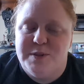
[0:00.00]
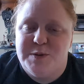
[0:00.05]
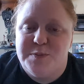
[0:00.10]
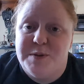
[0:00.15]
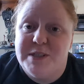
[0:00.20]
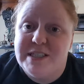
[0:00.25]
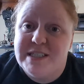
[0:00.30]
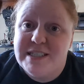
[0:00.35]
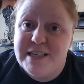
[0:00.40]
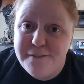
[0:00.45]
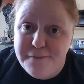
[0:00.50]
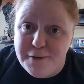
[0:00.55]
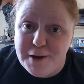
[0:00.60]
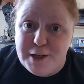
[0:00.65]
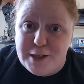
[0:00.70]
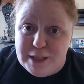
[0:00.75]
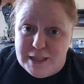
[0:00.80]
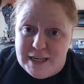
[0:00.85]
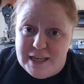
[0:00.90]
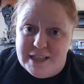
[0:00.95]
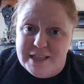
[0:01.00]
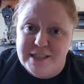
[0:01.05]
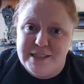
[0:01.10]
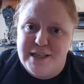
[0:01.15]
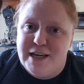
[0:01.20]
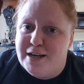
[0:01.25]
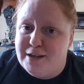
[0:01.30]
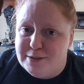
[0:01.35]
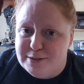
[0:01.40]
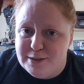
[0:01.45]
specifically the
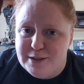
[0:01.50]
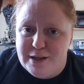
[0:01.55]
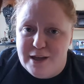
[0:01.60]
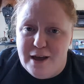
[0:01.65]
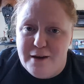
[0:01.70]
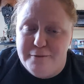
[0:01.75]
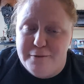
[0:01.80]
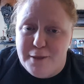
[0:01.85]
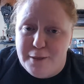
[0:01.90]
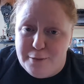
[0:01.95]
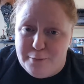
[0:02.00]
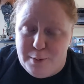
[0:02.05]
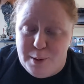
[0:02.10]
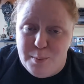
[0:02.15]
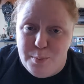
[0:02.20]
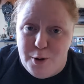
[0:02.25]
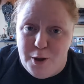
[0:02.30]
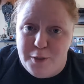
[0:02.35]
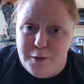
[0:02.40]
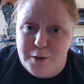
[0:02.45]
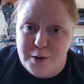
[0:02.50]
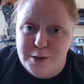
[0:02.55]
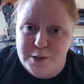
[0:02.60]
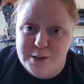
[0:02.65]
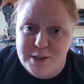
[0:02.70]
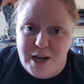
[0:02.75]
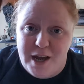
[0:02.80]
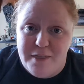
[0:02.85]
Tales of the Three Brothers.